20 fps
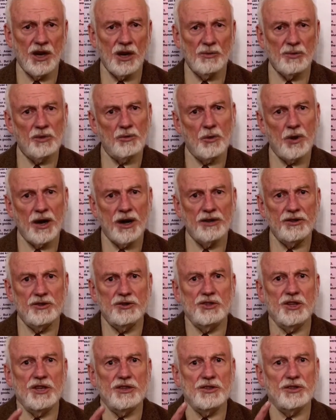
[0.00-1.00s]
Number
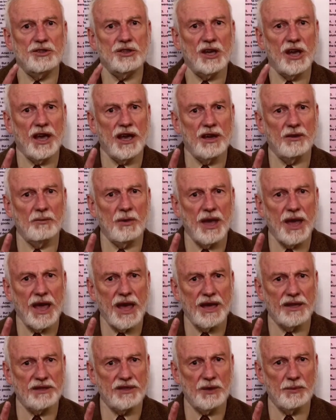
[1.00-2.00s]
one, Jesus came
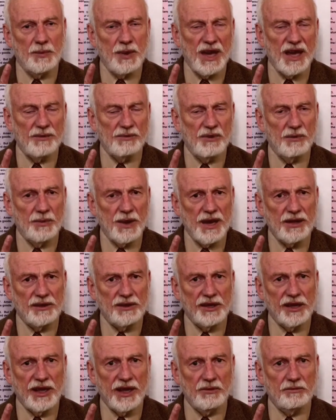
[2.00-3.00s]
as the babe of
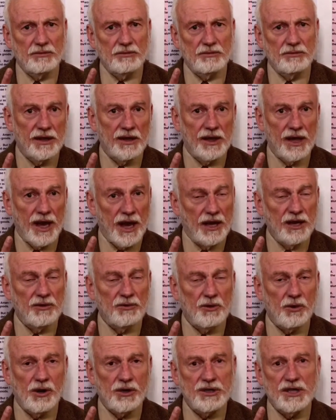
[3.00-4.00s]
Bethlehem. And
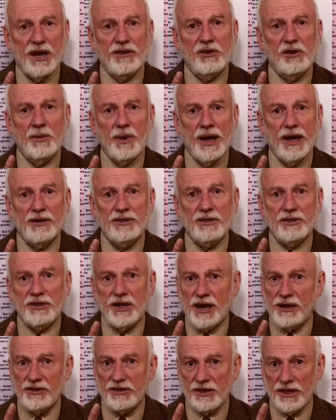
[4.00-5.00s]
of course, every man
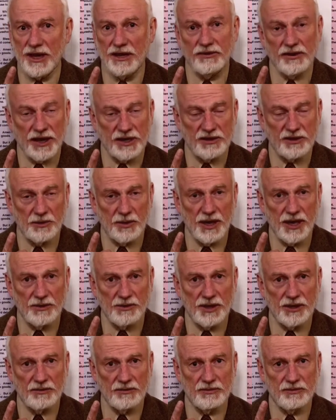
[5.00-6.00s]
starts life as a
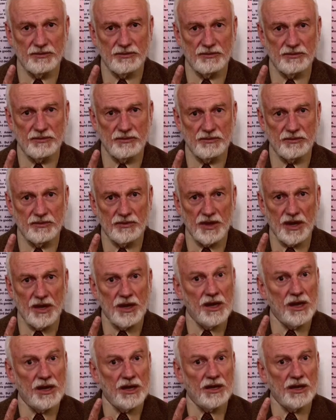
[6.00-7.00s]
baby.
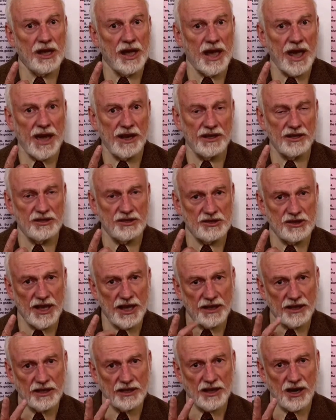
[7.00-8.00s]
At his
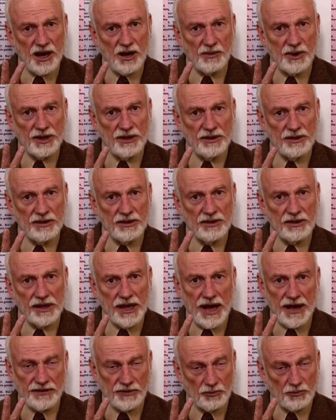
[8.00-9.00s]
second coming,
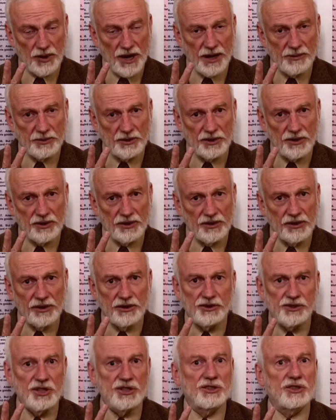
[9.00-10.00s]
at the rapture,
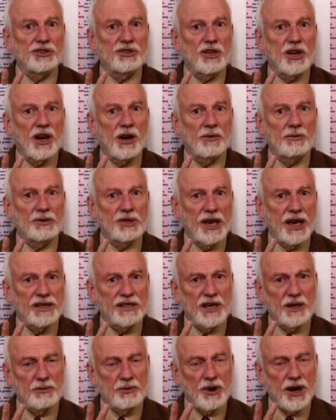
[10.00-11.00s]
Jesus comes
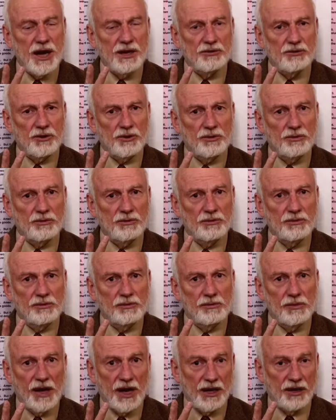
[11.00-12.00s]
as a bridegroom.
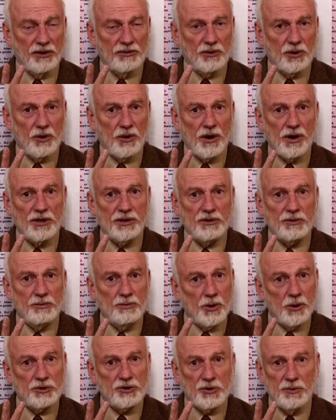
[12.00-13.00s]
And of course,
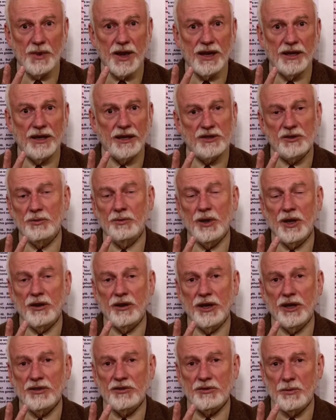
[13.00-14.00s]
most men
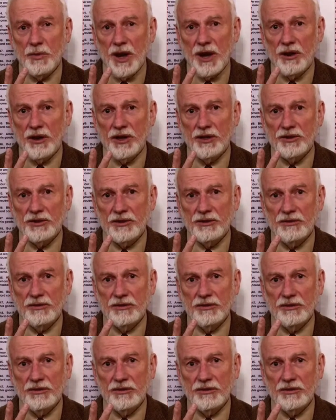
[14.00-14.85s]
experience marriage.